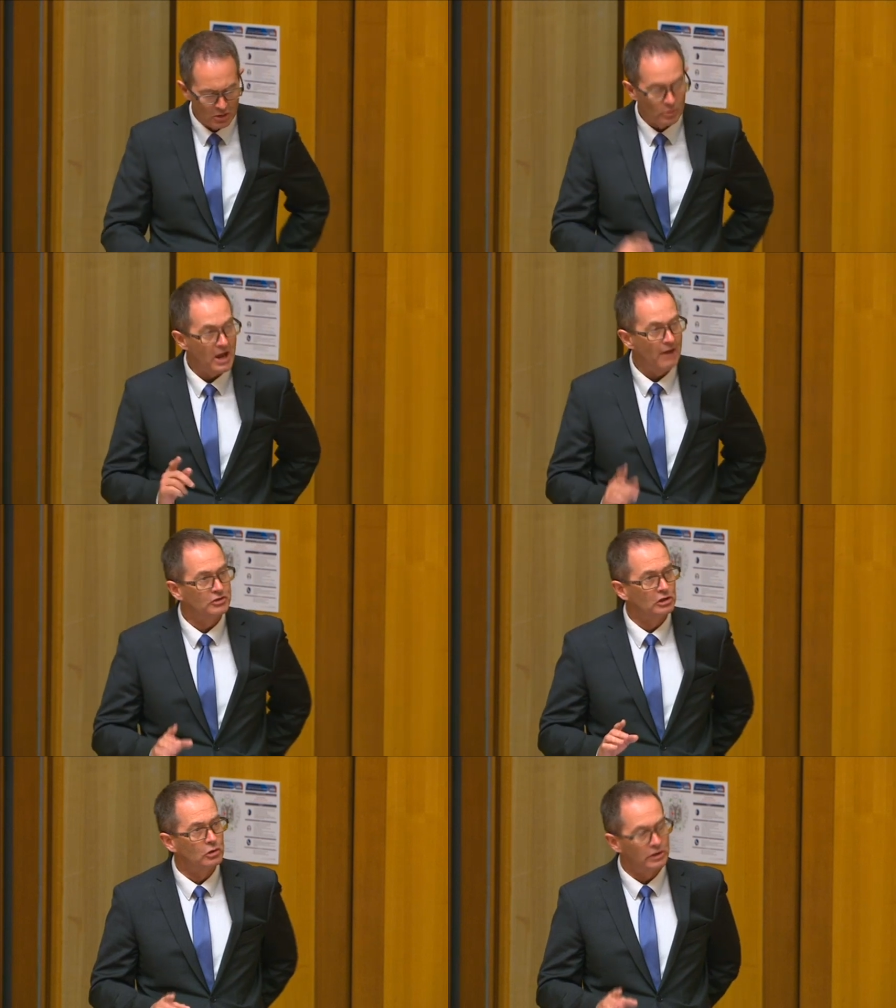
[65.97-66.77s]
We have
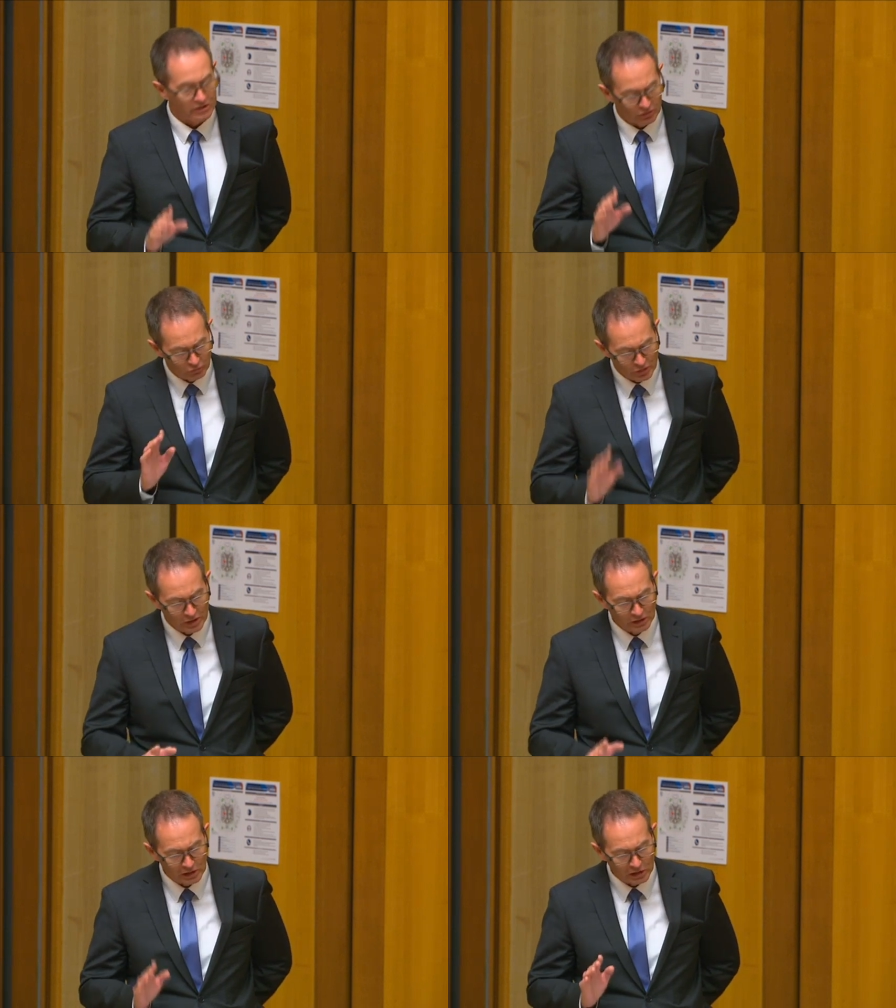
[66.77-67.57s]
to look at the
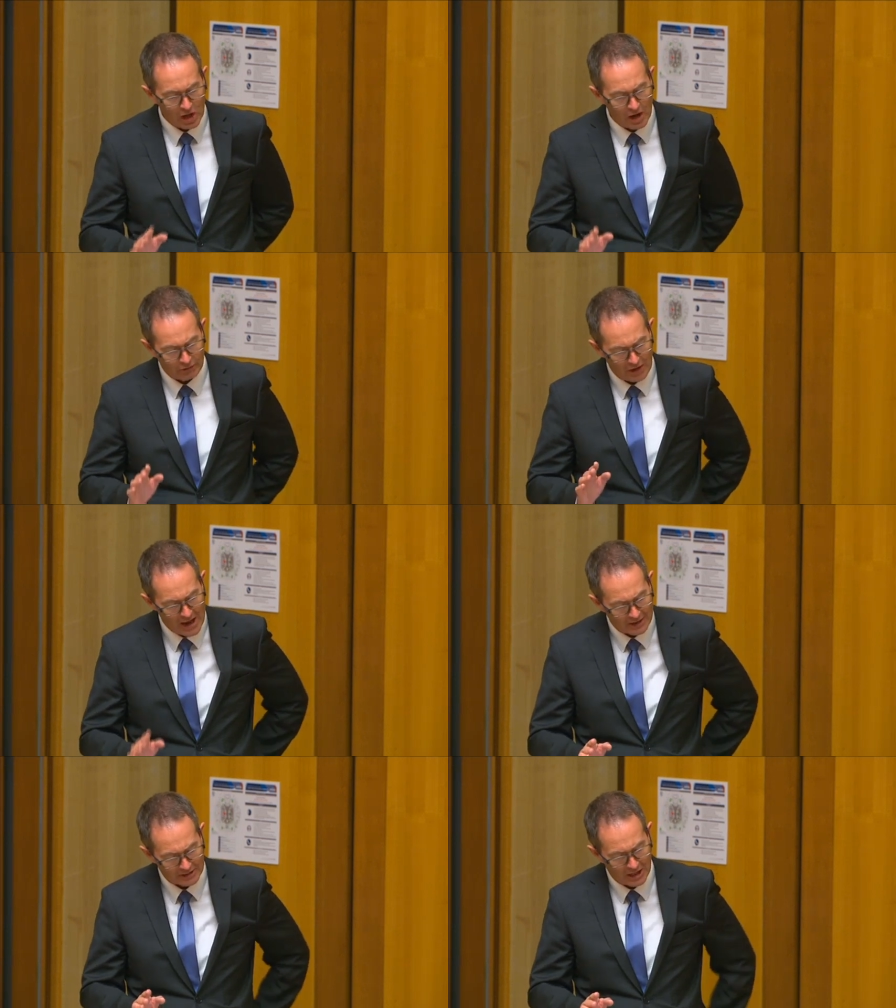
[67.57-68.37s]
real-life
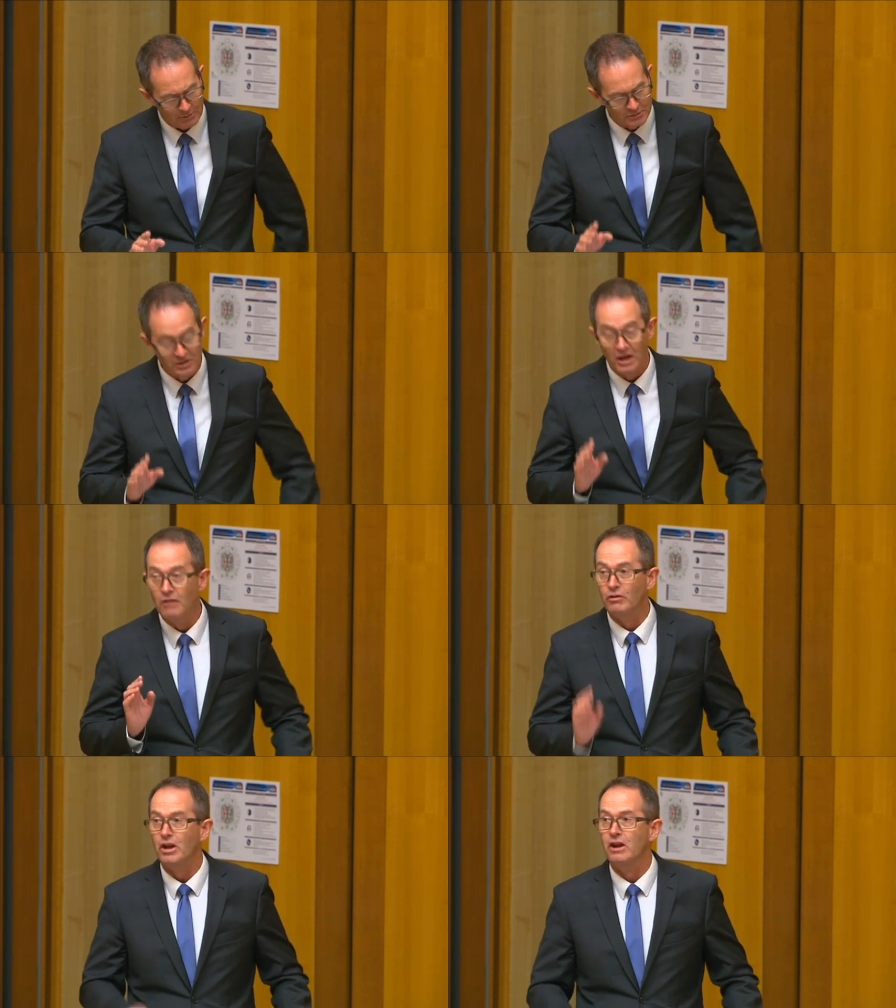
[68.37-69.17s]
outcomes
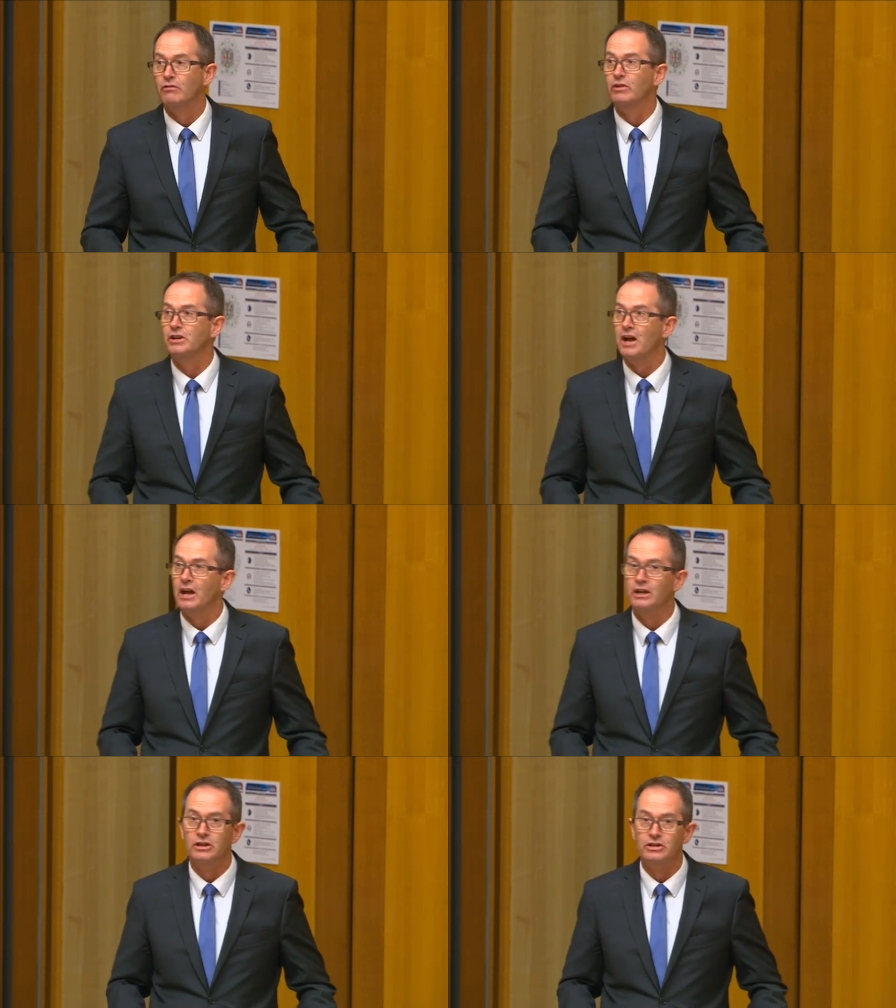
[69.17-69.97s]
for
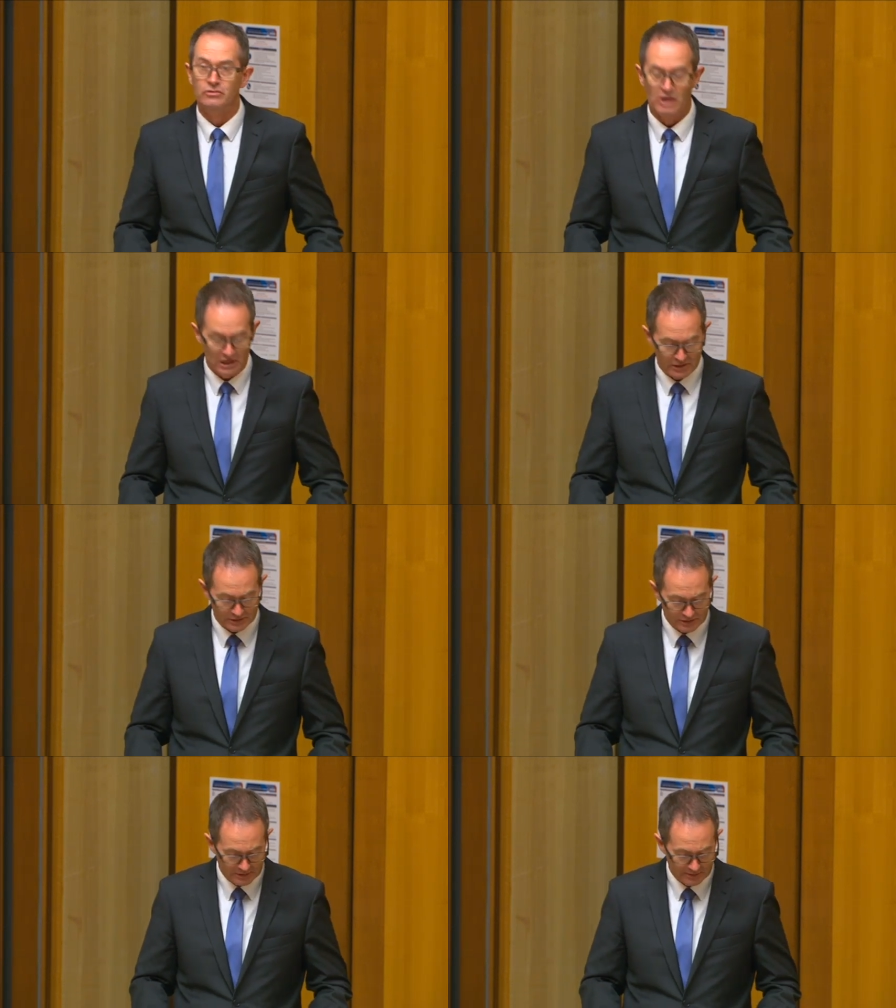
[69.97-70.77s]
everyday
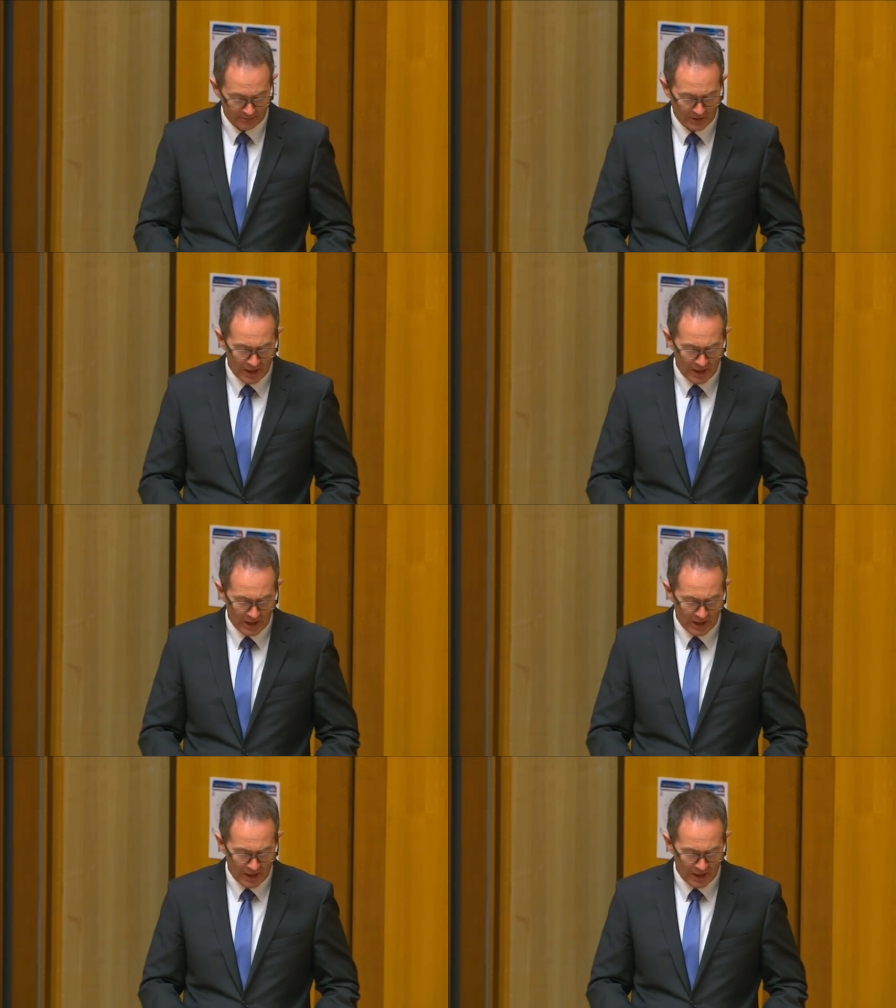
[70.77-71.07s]
Australians.